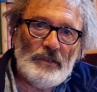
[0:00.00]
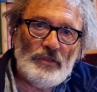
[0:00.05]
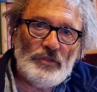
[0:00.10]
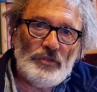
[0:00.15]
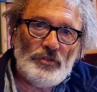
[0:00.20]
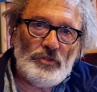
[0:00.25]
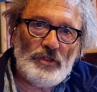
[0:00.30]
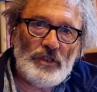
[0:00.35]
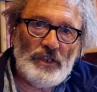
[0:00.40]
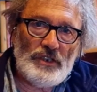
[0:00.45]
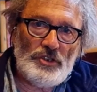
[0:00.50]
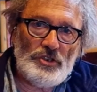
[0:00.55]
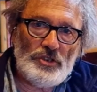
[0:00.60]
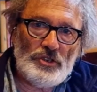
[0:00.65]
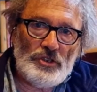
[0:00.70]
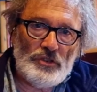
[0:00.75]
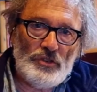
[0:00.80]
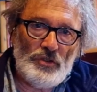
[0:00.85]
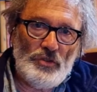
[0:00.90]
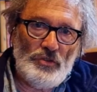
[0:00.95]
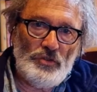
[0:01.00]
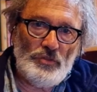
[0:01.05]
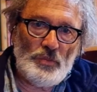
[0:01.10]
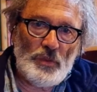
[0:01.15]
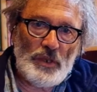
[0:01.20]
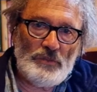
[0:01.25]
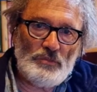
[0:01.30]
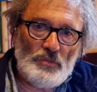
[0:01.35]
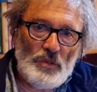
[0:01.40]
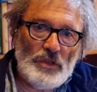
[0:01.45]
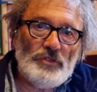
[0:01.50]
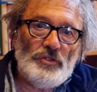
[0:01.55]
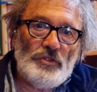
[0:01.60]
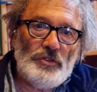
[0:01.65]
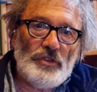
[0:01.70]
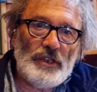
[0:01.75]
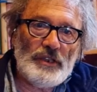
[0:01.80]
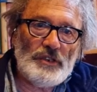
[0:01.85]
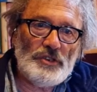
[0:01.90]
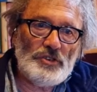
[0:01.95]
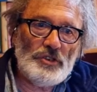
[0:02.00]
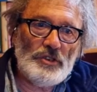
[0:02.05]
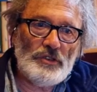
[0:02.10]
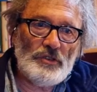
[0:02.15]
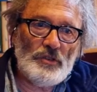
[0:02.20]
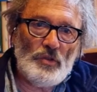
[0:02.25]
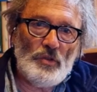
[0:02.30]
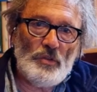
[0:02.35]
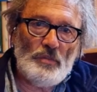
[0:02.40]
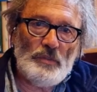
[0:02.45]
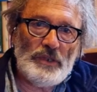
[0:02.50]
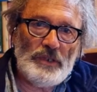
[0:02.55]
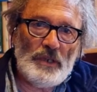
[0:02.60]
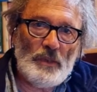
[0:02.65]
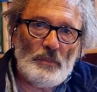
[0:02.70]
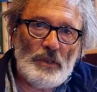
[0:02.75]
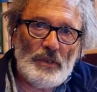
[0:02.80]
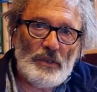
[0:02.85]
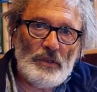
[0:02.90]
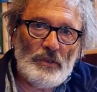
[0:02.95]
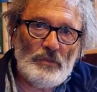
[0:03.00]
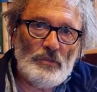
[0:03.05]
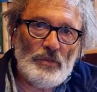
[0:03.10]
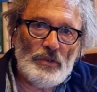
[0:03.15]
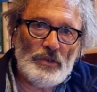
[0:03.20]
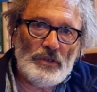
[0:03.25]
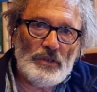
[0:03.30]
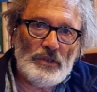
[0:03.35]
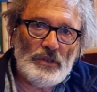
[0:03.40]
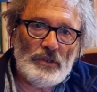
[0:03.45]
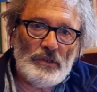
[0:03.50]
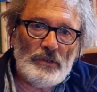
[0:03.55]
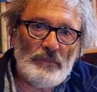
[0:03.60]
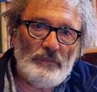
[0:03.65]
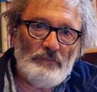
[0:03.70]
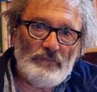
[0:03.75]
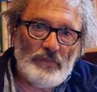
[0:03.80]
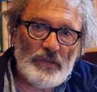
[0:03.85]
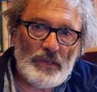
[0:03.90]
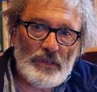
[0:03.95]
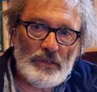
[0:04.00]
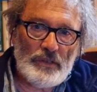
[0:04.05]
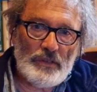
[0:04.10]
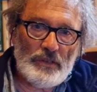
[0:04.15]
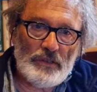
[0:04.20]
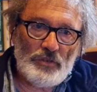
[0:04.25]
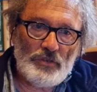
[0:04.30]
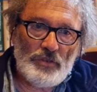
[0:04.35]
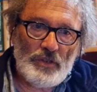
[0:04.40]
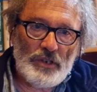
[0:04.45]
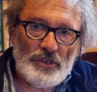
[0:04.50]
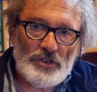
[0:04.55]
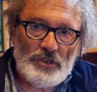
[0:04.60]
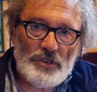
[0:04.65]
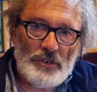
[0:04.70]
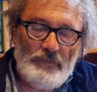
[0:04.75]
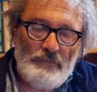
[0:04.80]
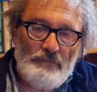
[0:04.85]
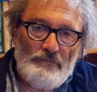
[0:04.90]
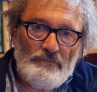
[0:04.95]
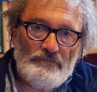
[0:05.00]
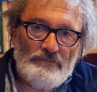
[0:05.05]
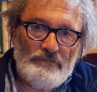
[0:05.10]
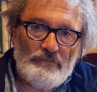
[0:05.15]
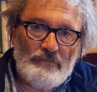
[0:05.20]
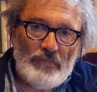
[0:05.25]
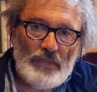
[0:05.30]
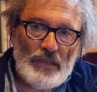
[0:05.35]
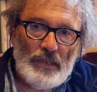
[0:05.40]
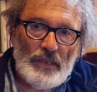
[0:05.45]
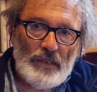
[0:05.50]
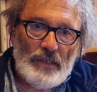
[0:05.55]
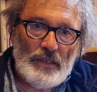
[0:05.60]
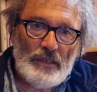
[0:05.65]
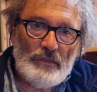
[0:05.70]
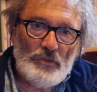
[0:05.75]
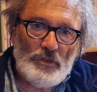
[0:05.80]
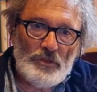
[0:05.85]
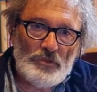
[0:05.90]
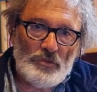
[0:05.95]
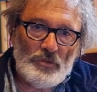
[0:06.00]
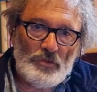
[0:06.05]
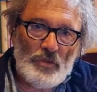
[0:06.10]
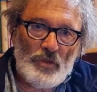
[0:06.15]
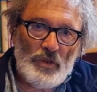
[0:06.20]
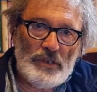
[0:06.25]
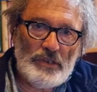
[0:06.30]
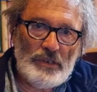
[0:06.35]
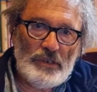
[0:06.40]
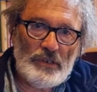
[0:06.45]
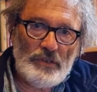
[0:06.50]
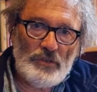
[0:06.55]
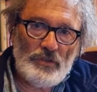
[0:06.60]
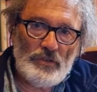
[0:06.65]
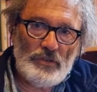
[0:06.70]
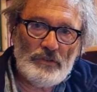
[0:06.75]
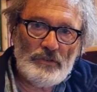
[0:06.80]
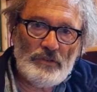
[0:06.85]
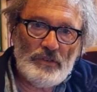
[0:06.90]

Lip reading: Stations, we had one station, a Hornby 00 wooden station, which was quite nice.